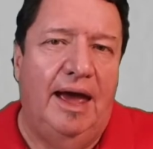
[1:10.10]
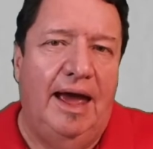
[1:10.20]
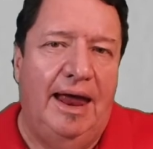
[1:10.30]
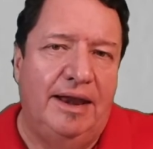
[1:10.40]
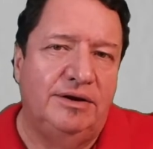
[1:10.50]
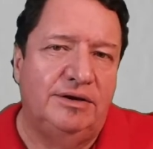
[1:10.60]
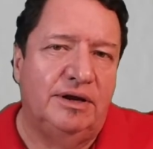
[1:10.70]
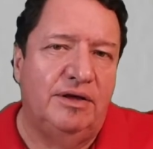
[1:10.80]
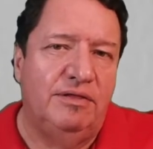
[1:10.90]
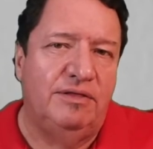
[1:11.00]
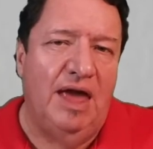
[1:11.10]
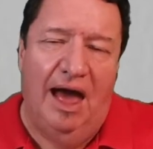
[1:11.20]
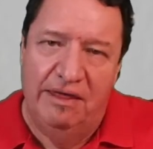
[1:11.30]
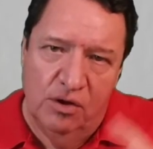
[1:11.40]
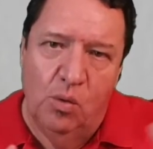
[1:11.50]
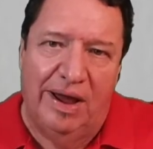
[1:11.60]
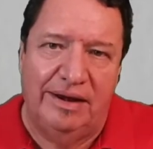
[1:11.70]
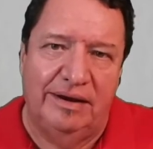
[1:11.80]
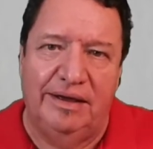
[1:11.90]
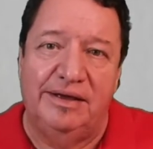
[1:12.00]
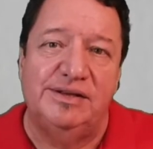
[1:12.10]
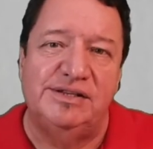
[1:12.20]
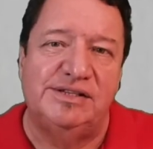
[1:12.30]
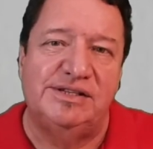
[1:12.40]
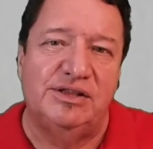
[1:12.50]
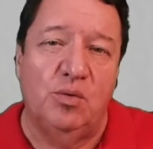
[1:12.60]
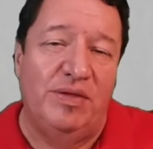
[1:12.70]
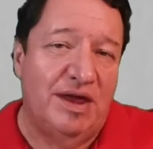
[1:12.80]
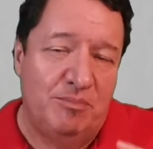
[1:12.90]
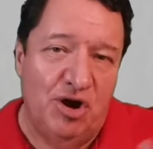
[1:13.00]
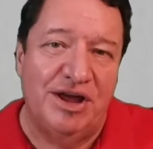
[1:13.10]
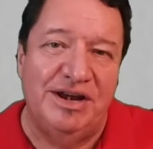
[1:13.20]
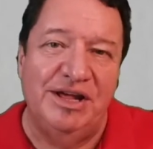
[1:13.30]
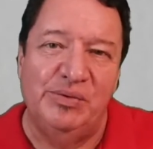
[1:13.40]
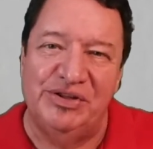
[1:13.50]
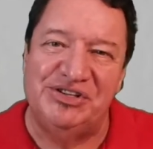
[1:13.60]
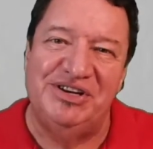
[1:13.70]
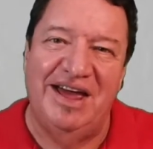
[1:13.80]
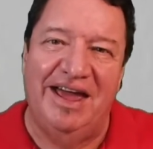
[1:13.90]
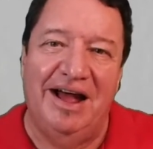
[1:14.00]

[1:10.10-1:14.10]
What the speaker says: And the other one is the one that I'm not going to deal with today.